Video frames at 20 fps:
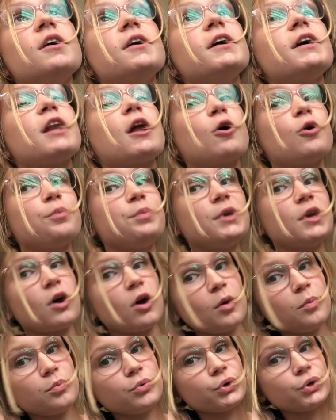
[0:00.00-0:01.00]
And I would be
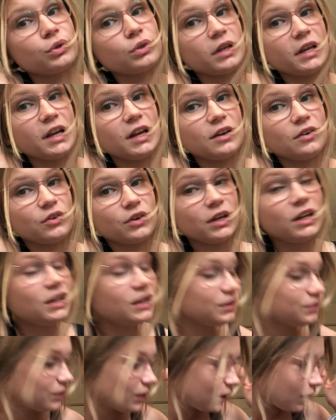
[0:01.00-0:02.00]
up real late at
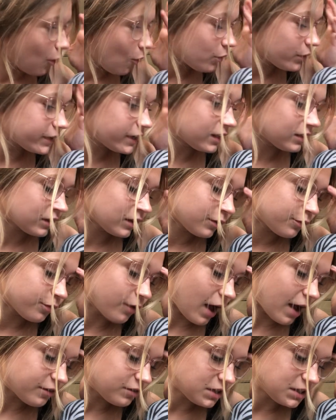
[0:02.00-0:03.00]
night, only getting like
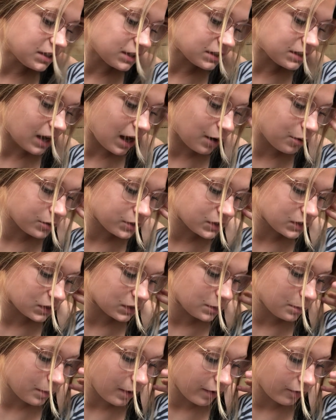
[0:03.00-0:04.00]
5 to 6 hours
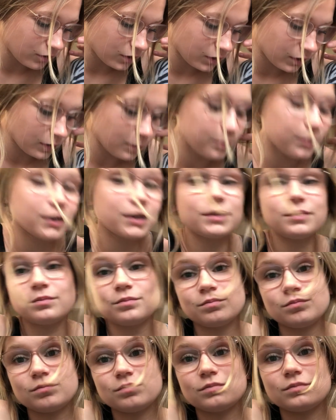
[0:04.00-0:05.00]
sleep every night, but
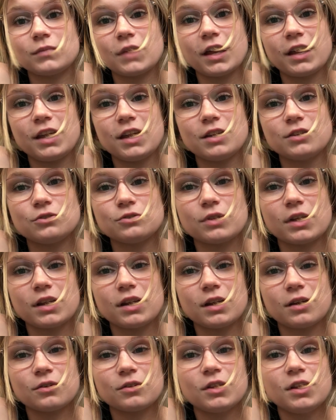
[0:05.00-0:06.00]
I can't do that
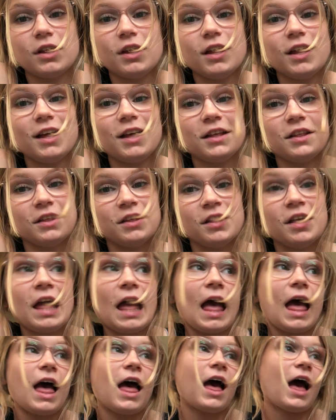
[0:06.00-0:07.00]
now.
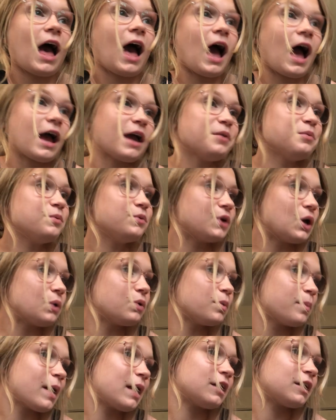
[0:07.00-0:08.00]
I go
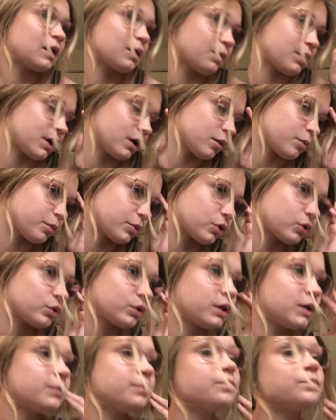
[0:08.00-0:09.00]
to bed and I wake up
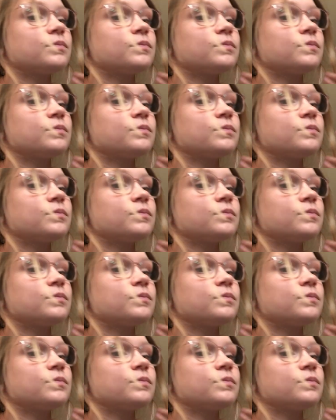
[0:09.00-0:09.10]
early,